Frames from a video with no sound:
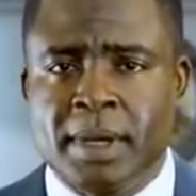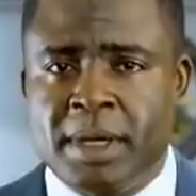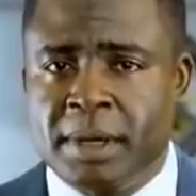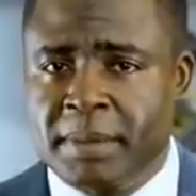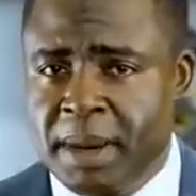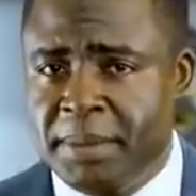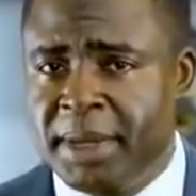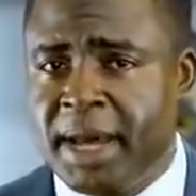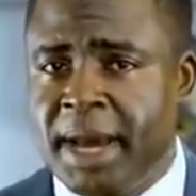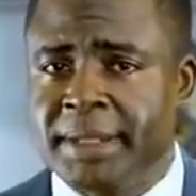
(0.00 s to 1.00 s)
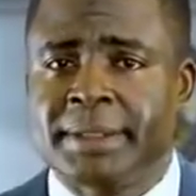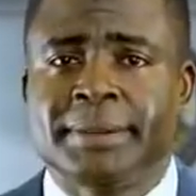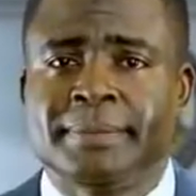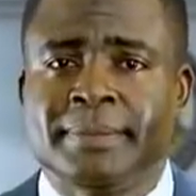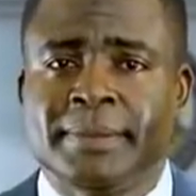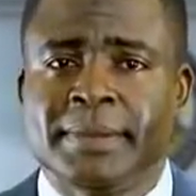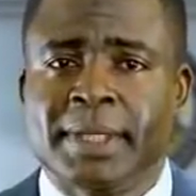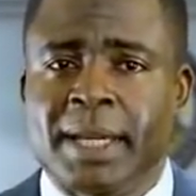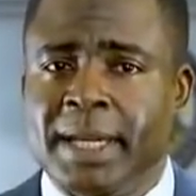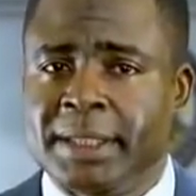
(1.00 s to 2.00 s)
Remember that
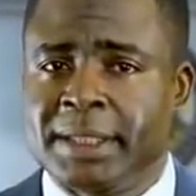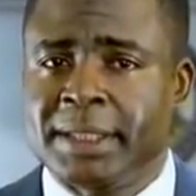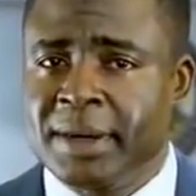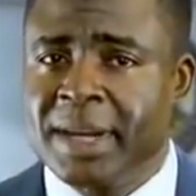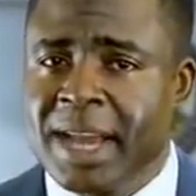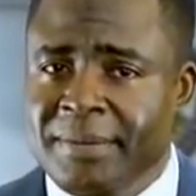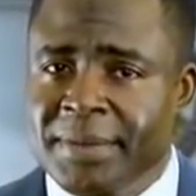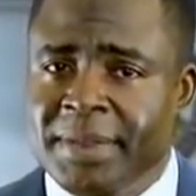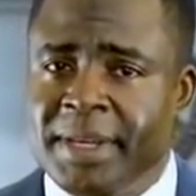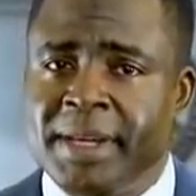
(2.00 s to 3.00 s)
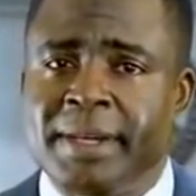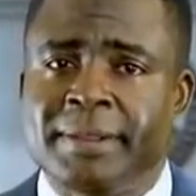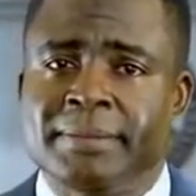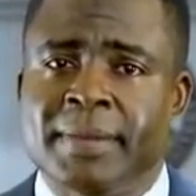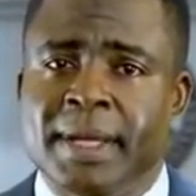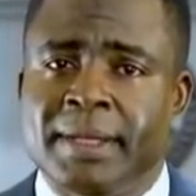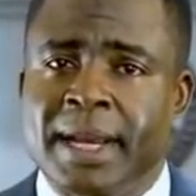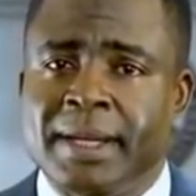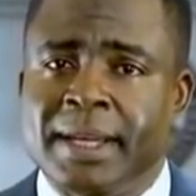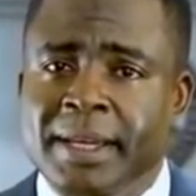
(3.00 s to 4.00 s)
it is not everything
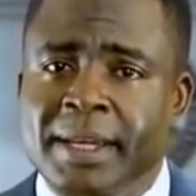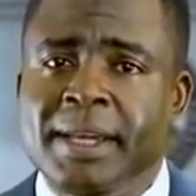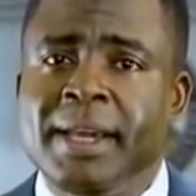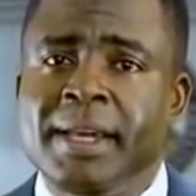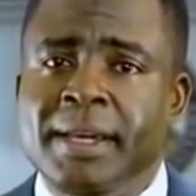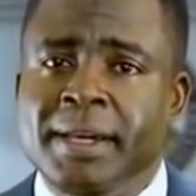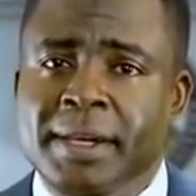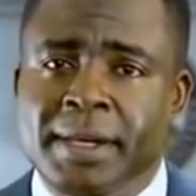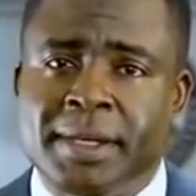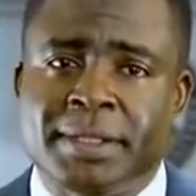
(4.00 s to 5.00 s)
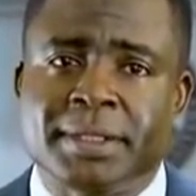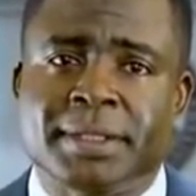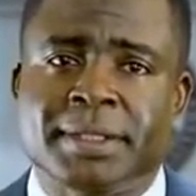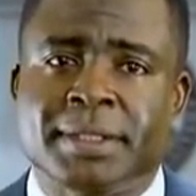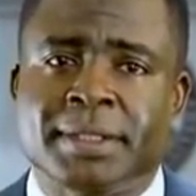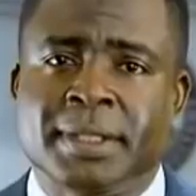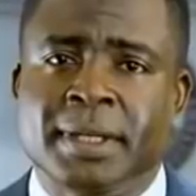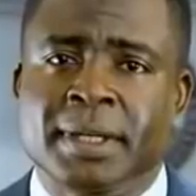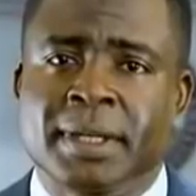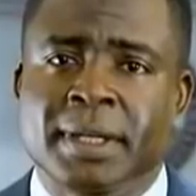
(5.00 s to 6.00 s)
that the ear hears
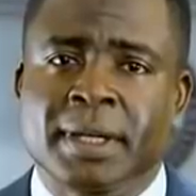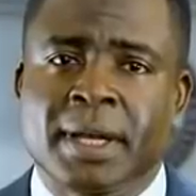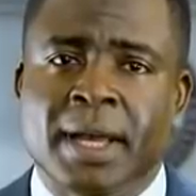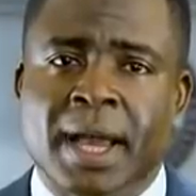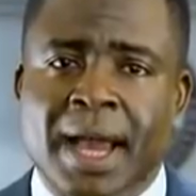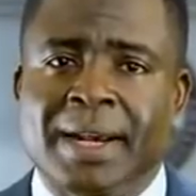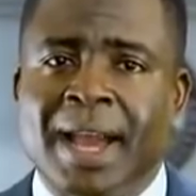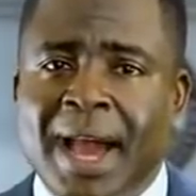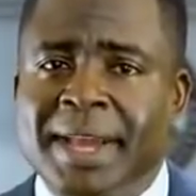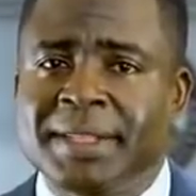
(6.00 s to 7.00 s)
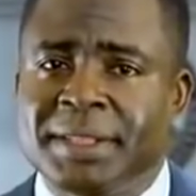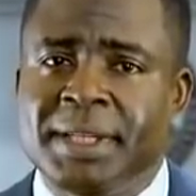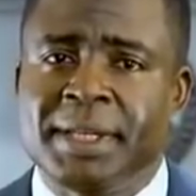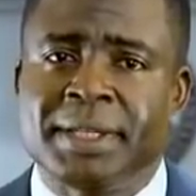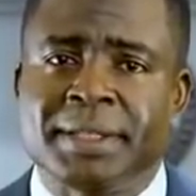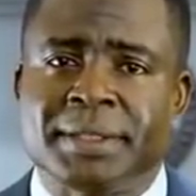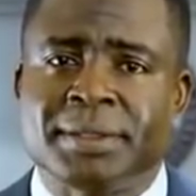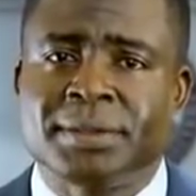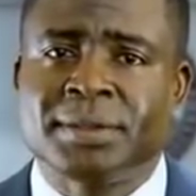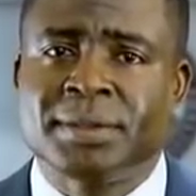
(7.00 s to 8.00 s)
and the eye
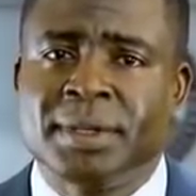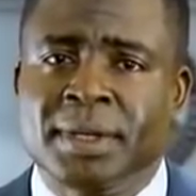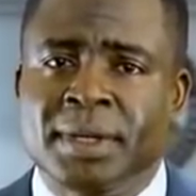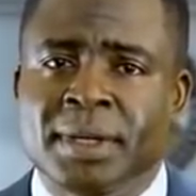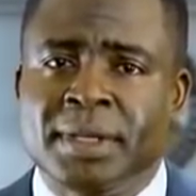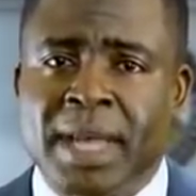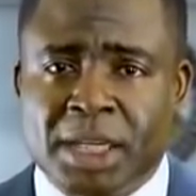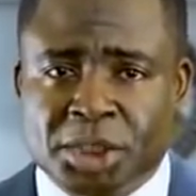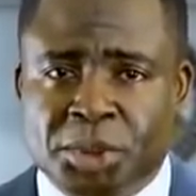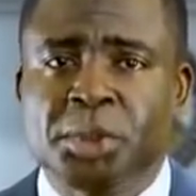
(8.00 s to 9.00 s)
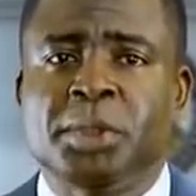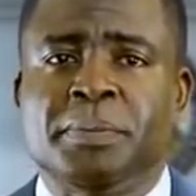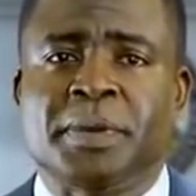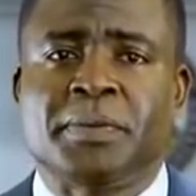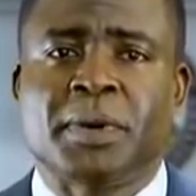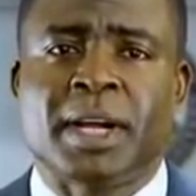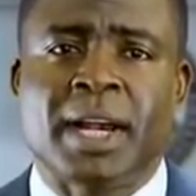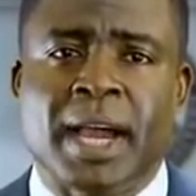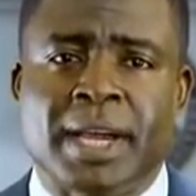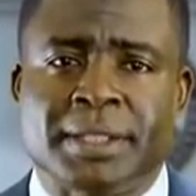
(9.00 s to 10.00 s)
sees that should be
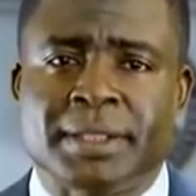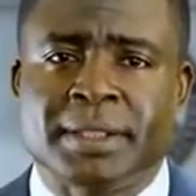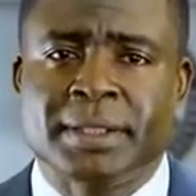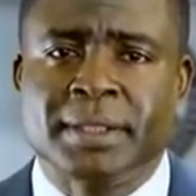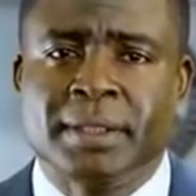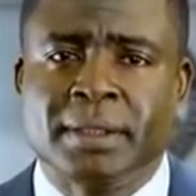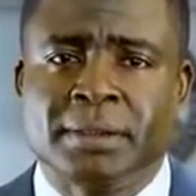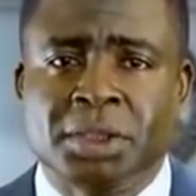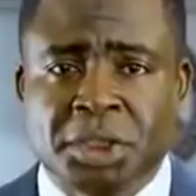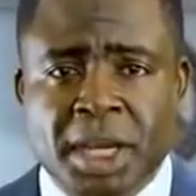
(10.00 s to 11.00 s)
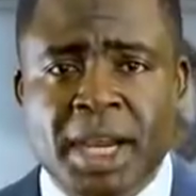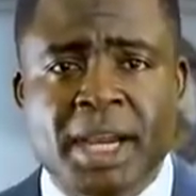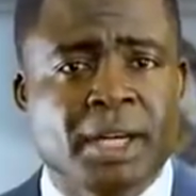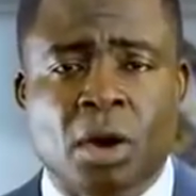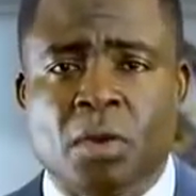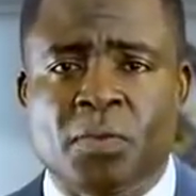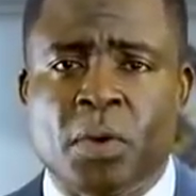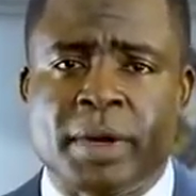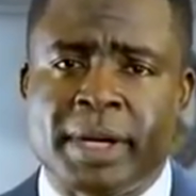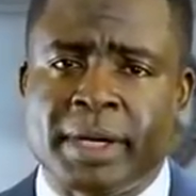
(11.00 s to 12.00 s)
vocalized, shared, or
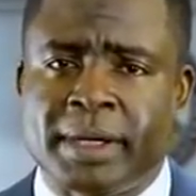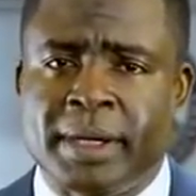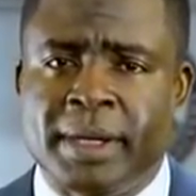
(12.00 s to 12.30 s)
forwarded,